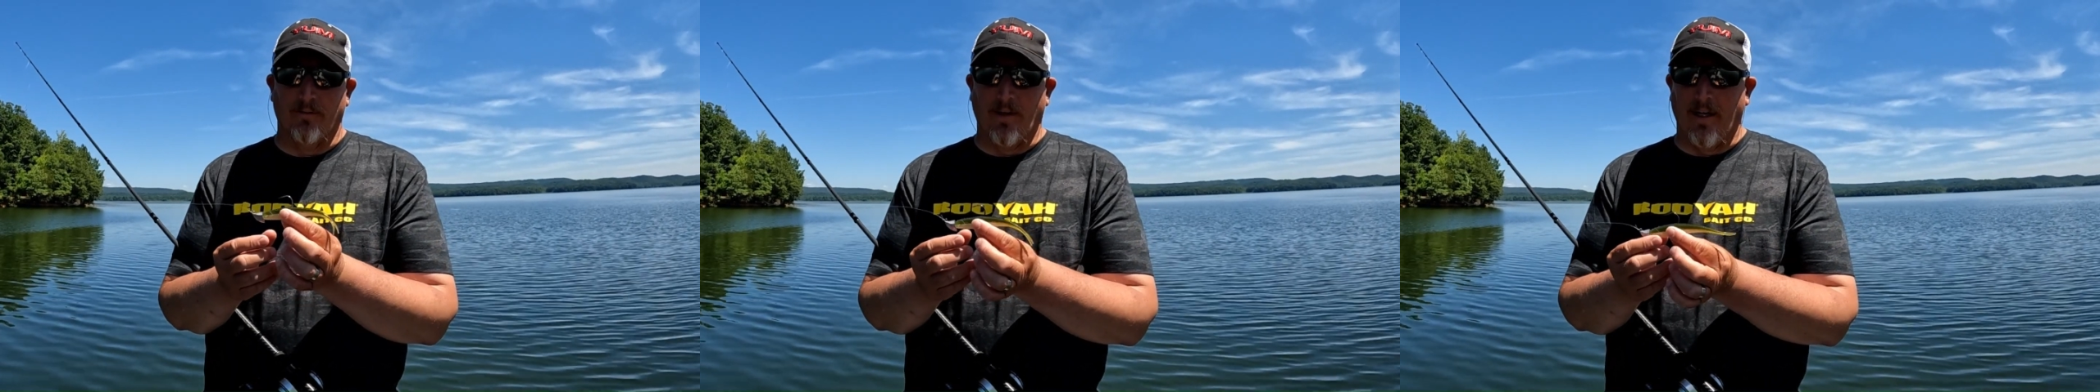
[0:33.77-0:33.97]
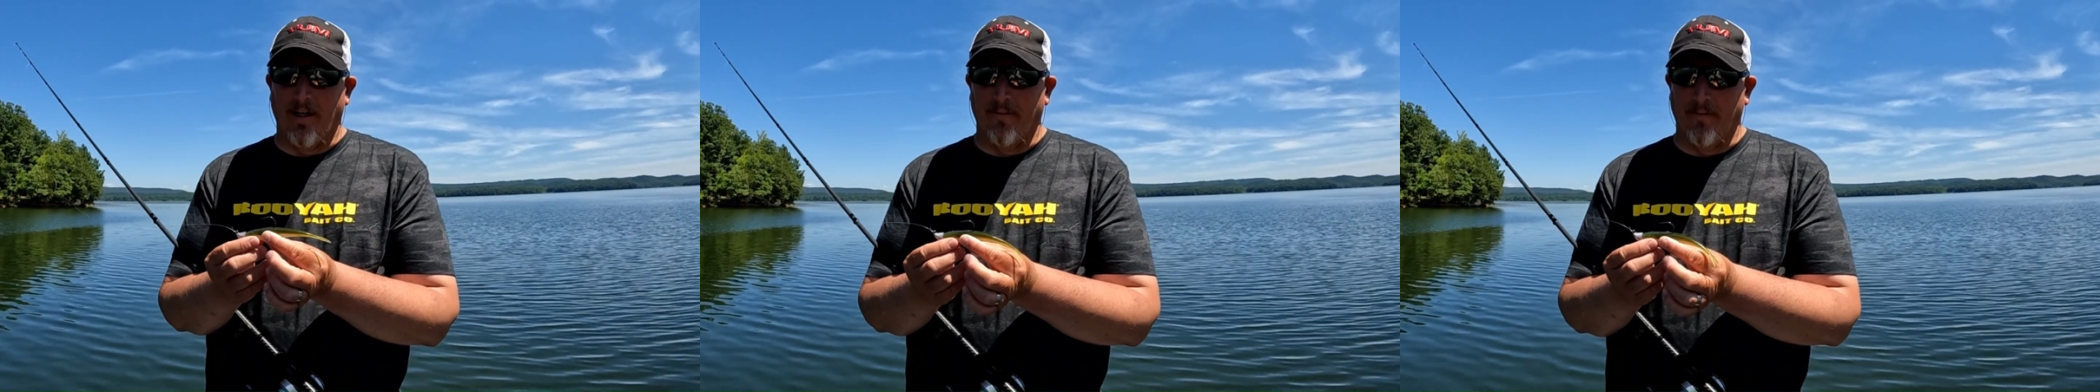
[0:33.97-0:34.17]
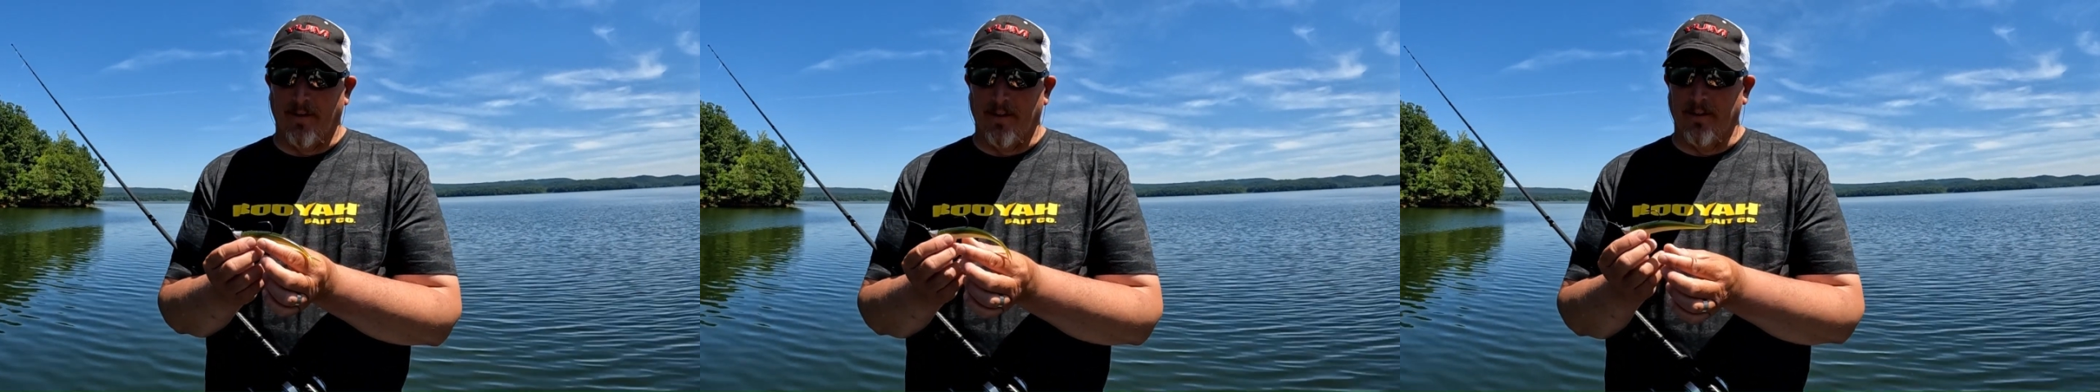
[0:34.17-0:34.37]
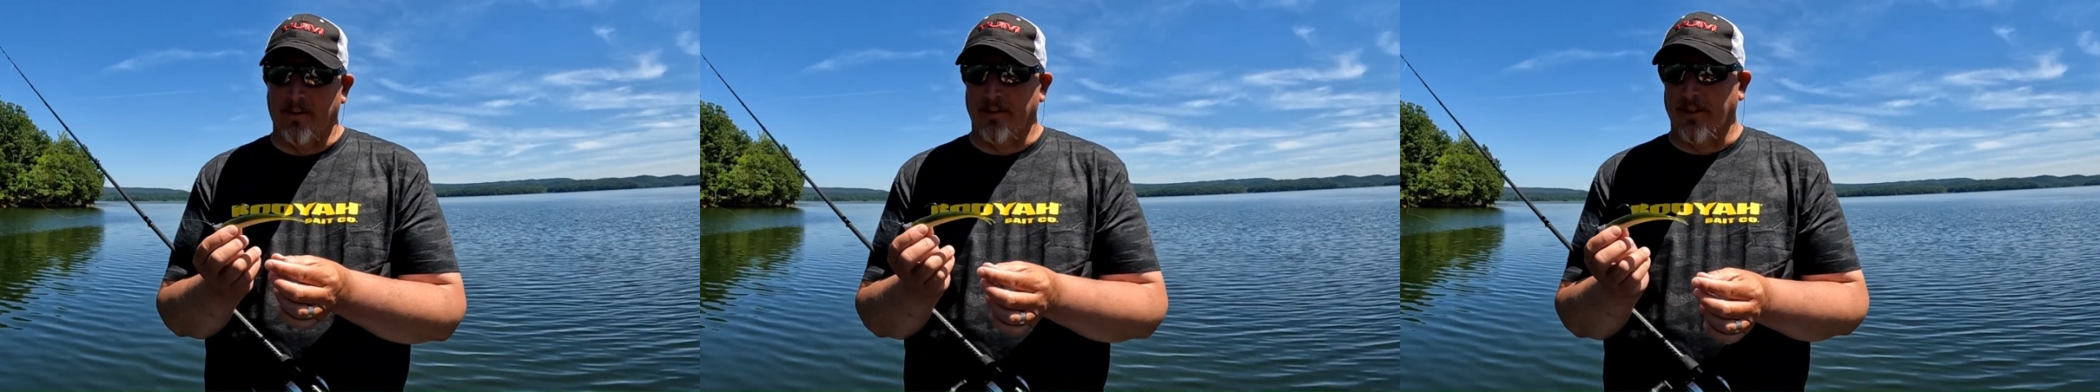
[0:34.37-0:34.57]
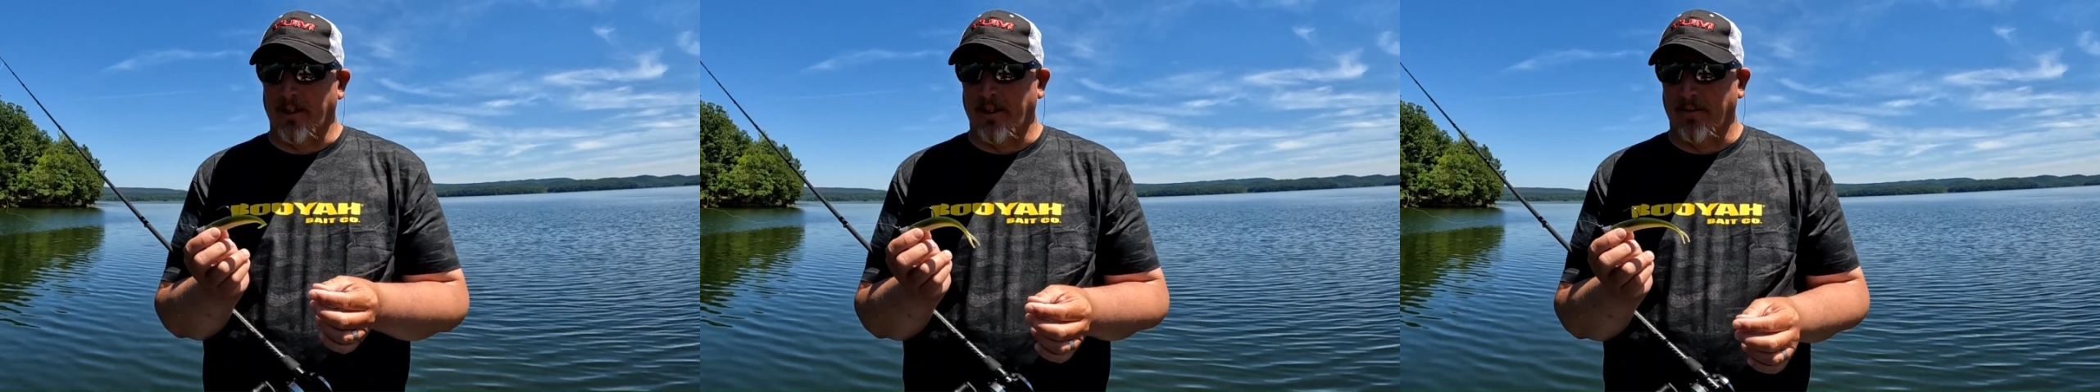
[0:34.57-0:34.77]

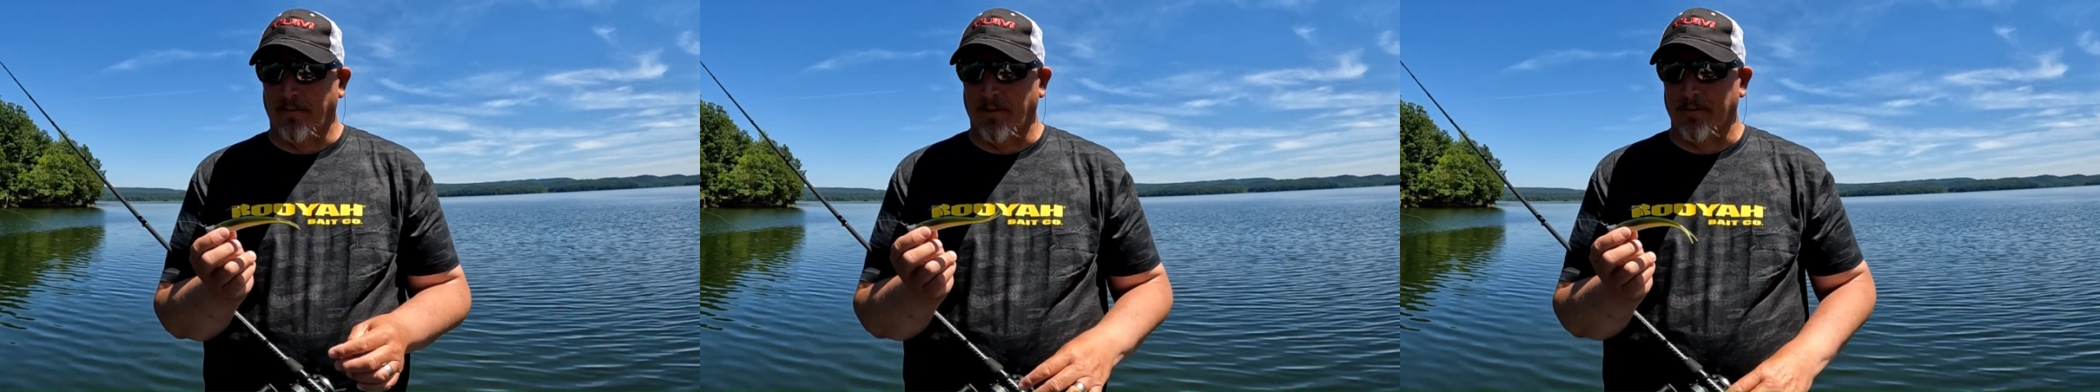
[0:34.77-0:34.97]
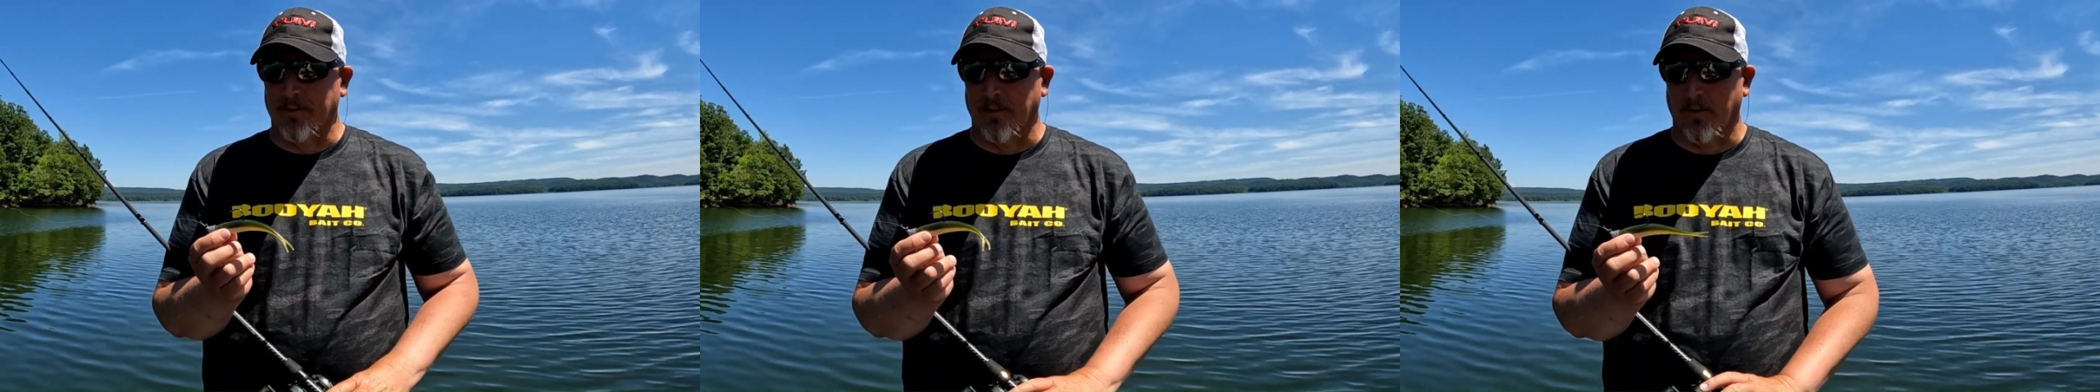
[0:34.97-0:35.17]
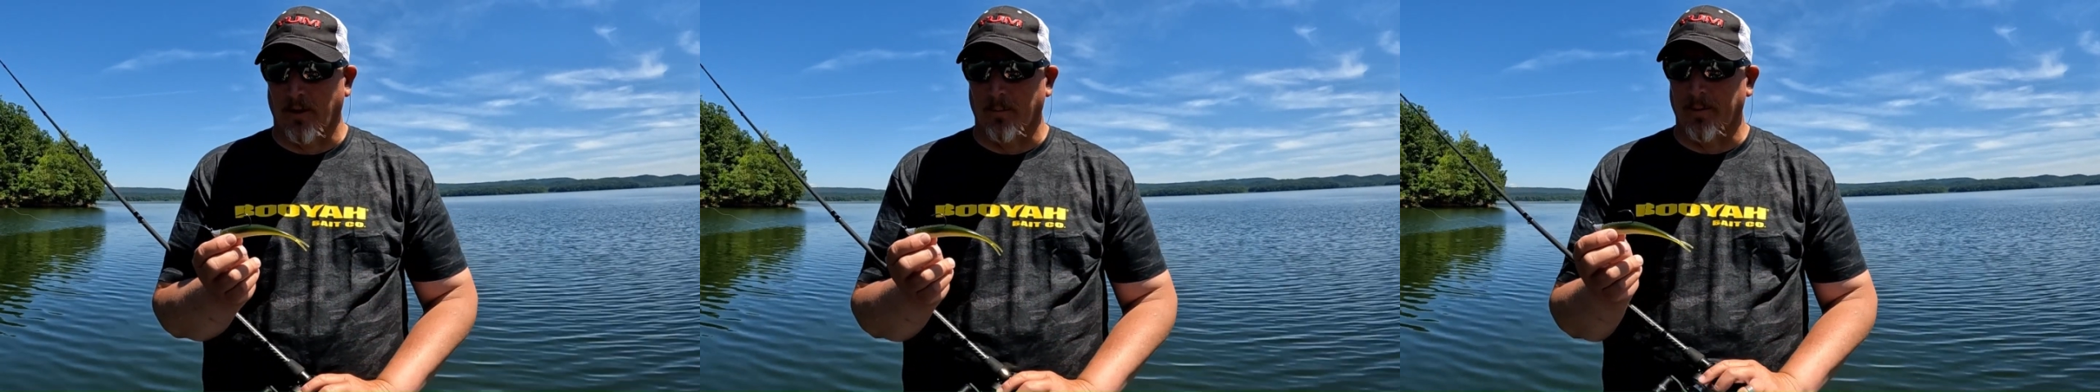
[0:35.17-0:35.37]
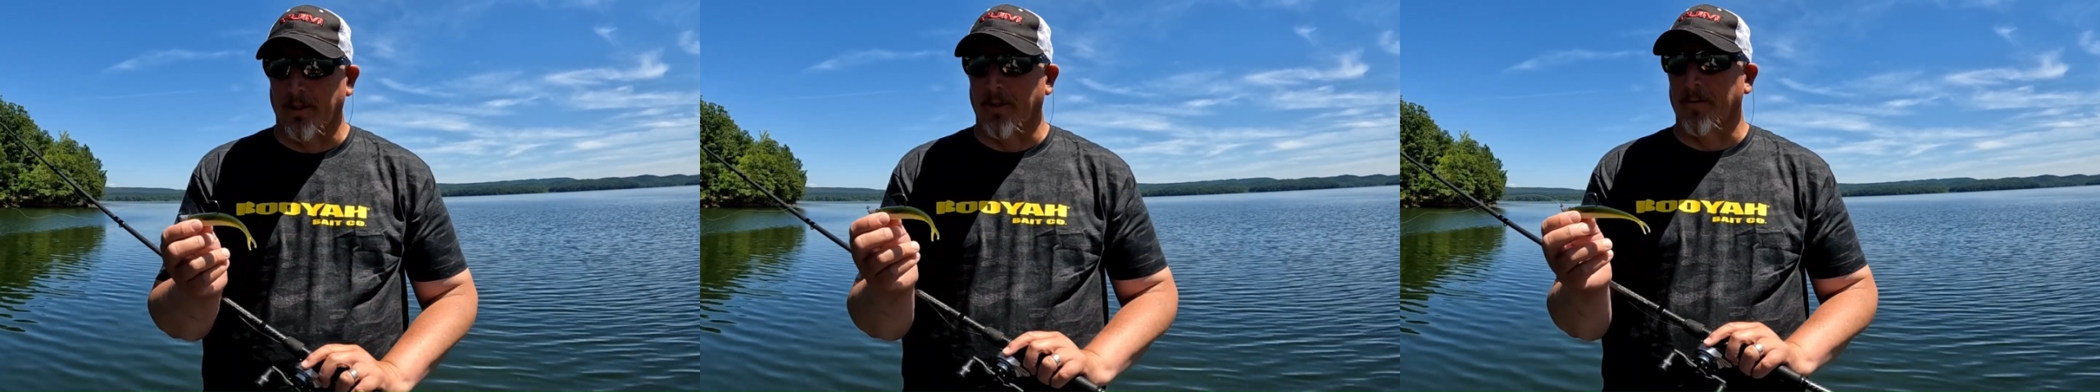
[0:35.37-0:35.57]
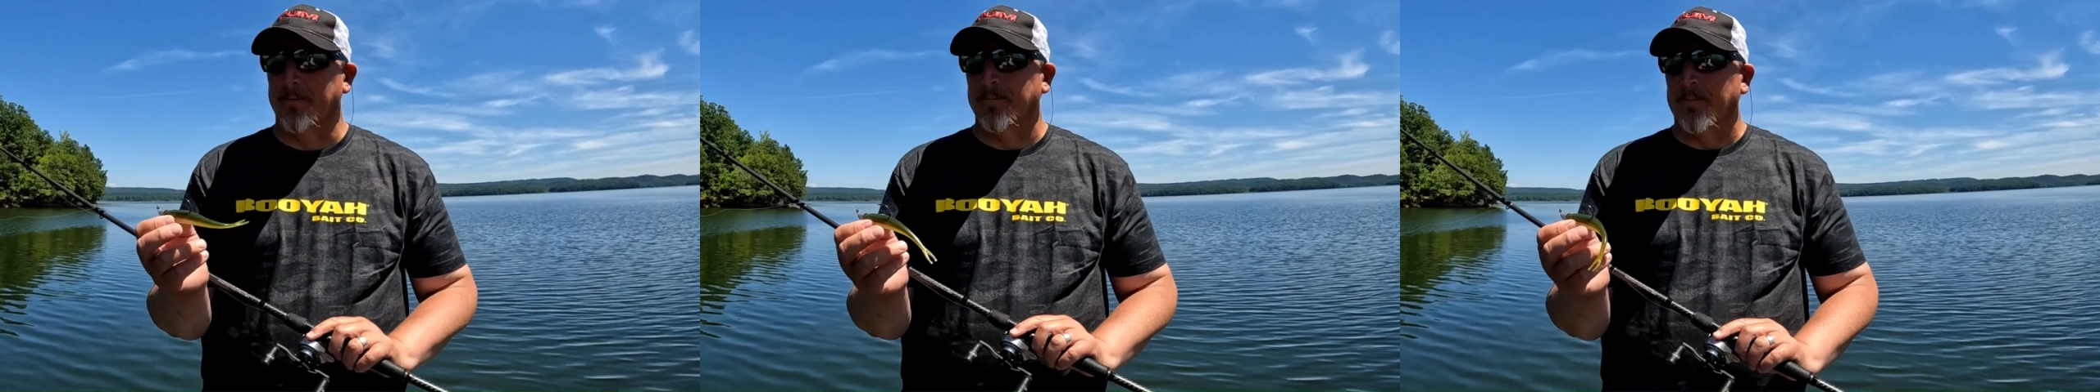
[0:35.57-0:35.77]
5-inch FF Sonar
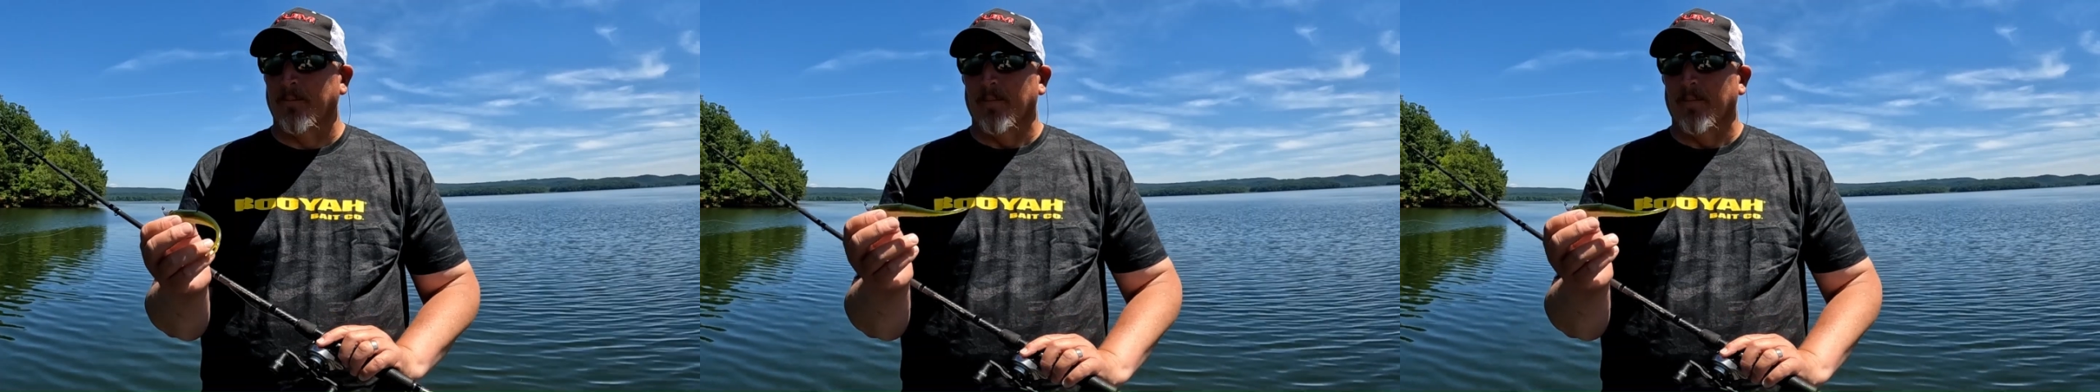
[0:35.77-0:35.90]
Minnow.